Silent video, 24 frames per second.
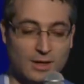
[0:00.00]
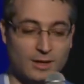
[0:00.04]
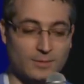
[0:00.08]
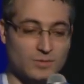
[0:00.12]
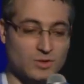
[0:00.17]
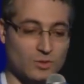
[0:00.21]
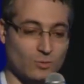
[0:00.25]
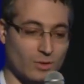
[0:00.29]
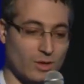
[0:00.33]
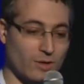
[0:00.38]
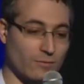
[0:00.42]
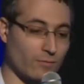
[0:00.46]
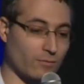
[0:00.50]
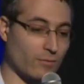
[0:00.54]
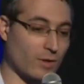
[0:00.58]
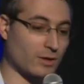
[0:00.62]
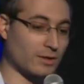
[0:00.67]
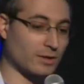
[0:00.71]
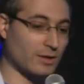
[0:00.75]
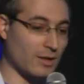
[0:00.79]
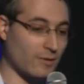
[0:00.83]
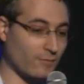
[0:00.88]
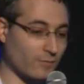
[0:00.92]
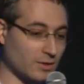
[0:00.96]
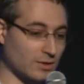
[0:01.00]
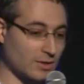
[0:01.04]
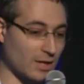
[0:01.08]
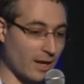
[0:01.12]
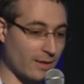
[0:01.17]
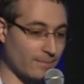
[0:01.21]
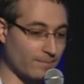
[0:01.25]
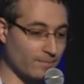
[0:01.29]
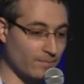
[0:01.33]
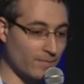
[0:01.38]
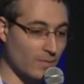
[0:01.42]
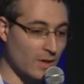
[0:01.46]
So we run it every
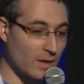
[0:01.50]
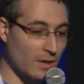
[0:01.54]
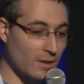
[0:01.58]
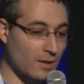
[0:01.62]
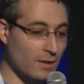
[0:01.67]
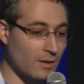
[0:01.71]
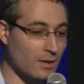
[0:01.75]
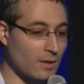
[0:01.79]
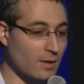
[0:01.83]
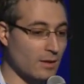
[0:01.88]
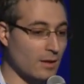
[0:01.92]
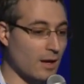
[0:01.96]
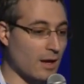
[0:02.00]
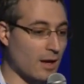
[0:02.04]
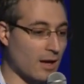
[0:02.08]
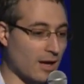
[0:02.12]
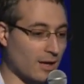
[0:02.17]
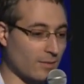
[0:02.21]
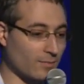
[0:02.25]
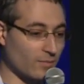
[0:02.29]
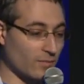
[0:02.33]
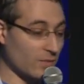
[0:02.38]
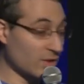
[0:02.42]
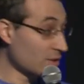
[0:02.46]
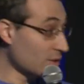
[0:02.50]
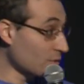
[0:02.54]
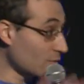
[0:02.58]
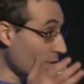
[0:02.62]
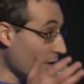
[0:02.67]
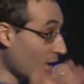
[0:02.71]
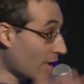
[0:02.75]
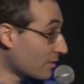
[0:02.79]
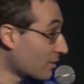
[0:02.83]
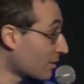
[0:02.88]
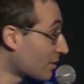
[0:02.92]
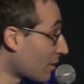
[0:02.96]
time. This is,
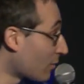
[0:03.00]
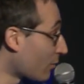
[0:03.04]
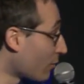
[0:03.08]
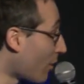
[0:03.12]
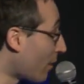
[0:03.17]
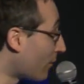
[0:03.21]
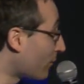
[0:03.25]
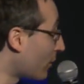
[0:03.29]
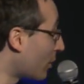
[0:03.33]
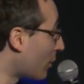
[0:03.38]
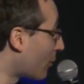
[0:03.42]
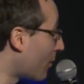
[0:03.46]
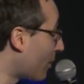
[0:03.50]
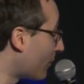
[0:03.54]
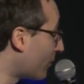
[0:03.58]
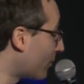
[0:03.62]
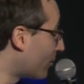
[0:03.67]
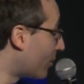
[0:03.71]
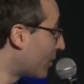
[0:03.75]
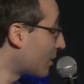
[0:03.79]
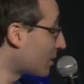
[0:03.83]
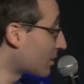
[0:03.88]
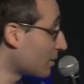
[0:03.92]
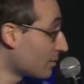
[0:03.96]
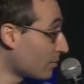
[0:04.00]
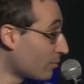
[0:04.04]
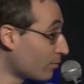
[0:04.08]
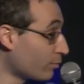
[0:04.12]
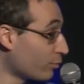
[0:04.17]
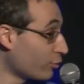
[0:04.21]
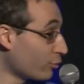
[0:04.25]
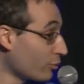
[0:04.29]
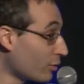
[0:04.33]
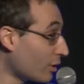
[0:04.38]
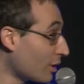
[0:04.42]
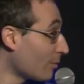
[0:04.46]
as I said, roughly equivalent, but it's
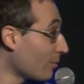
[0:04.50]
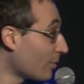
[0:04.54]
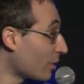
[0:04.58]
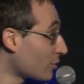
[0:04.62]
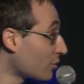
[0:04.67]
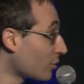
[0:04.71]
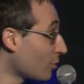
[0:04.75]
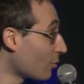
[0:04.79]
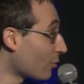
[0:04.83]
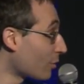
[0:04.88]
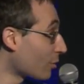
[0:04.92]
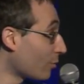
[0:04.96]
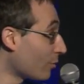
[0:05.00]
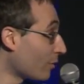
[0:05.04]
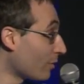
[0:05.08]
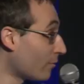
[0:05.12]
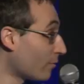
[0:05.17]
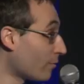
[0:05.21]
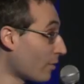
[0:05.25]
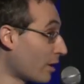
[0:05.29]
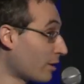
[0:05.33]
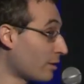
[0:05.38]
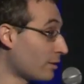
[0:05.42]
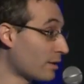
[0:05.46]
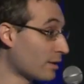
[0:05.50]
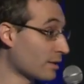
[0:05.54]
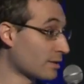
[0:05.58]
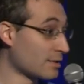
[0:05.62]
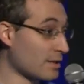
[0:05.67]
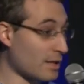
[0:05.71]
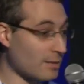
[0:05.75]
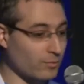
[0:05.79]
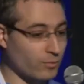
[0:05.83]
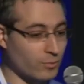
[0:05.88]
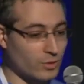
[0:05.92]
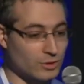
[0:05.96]
pretty much the order we run it,
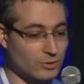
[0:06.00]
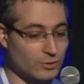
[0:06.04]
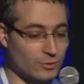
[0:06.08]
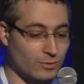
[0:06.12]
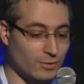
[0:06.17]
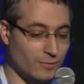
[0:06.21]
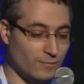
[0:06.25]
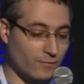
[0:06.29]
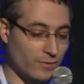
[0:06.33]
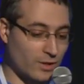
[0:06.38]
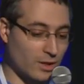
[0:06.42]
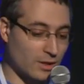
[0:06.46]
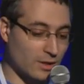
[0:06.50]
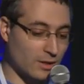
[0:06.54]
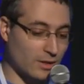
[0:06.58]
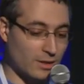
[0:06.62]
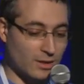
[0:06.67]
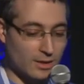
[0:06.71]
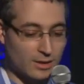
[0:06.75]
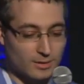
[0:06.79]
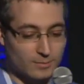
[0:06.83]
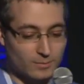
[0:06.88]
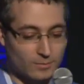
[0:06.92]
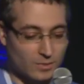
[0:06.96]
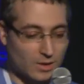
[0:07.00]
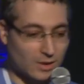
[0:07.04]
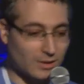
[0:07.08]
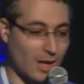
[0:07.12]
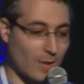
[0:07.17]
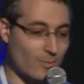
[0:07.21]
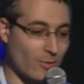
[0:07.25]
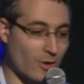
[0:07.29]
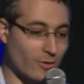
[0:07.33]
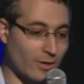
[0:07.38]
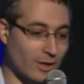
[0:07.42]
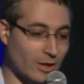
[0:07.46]
except we do it via a
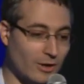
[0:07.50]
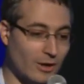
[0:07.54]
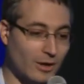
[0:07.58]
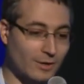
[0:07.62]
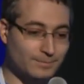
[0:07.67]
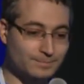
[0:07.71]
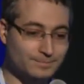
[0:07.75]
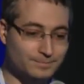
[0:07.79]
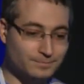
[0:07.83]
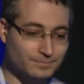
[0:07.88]
library call.